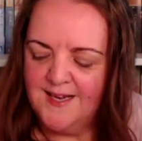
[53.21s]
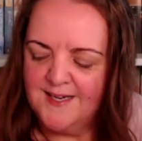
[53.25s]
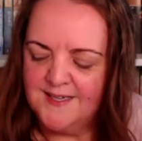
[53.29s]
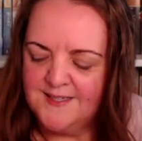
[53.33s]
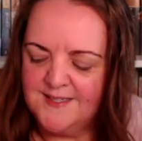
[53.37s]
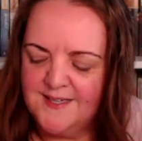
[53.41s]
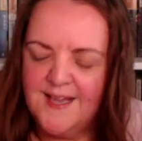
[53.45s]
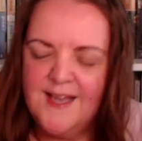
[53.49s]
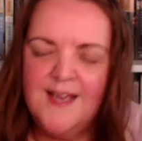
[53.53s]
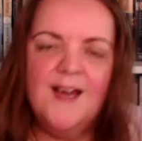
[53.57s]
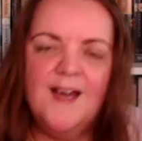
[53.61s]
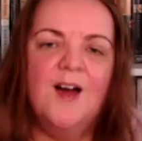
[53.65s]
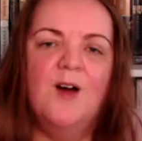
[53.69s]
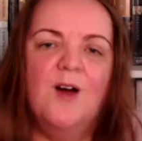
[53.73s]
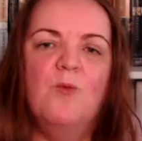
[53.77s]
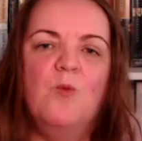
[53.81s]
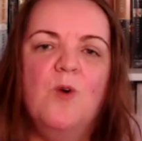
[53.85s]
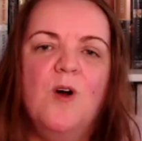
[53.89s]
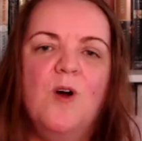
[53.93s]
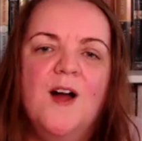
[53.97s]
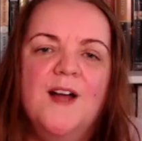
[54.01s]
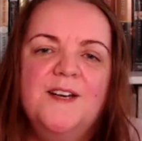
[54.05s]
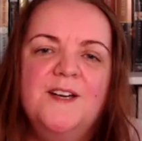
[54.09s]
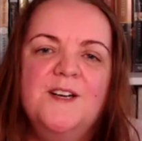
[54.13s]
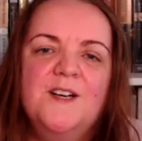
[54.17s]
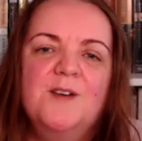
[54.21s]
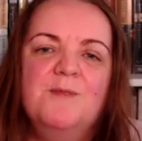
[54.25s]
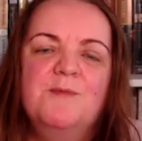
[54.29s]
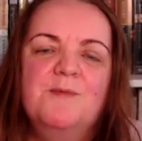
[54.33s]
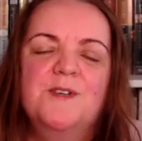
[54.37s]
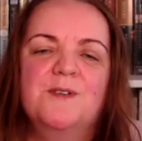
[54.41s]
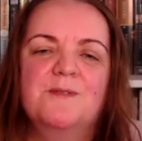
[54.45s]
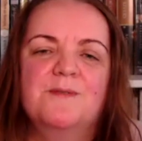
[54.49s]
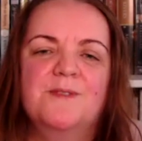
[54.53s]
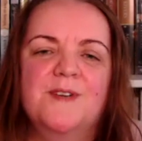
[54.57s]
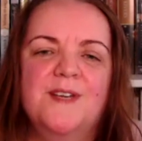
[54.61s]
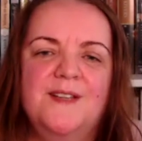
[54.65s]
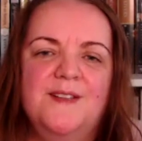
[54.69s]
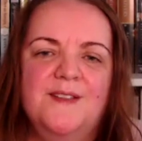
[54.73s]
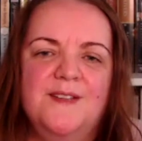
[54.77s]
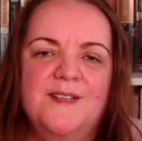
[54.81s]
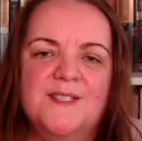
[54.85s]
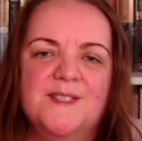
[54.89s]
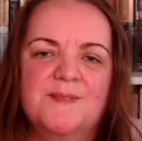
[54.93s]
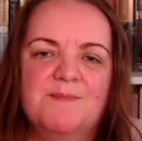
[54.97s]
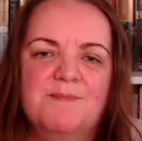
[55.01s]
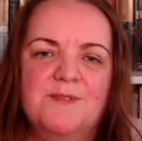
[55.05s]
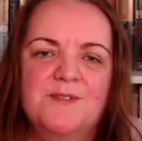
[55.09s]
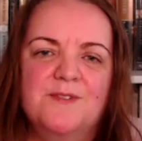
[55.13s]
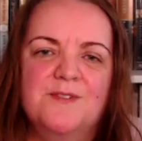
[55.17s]
Now, why did I want to read
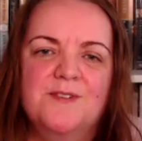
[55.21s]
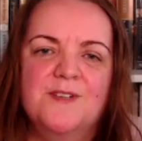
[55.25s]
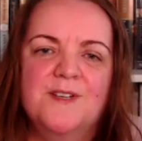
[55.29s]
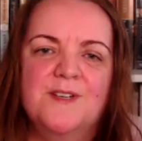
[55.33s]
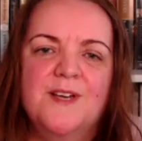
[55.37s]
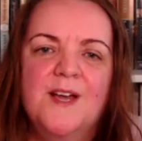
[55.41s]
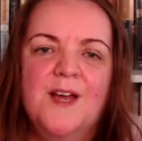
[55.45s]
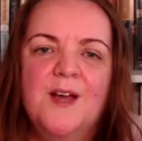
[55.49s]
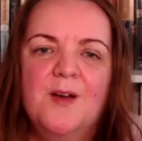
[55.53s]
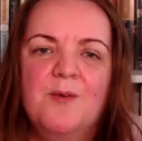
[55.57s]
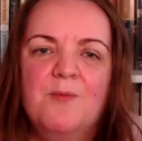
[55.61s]
this book?